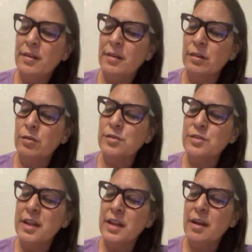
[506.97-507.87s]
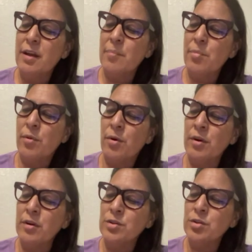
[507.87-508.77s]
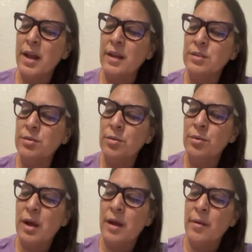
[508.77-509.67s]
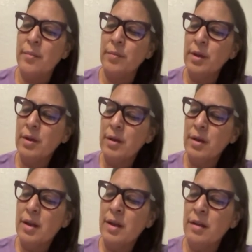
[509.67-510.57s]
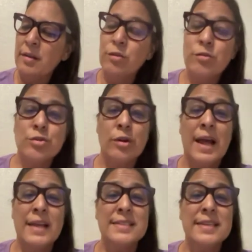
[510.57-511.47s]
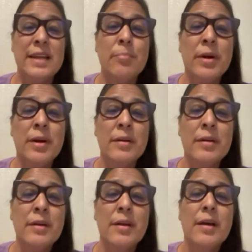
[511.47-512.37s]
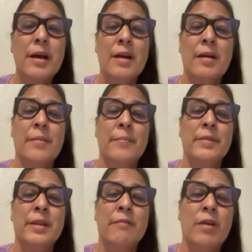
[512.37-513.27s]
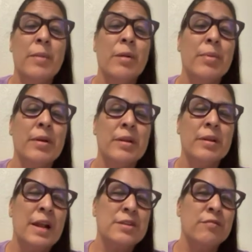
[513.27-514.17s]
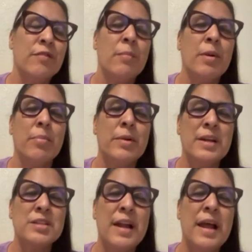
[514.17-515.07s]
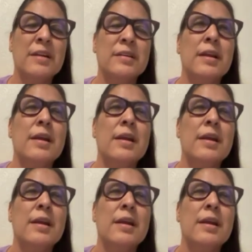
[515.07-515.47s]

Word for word: loosening up or trying to neutralize NEPA, the National Environmental Protection Act.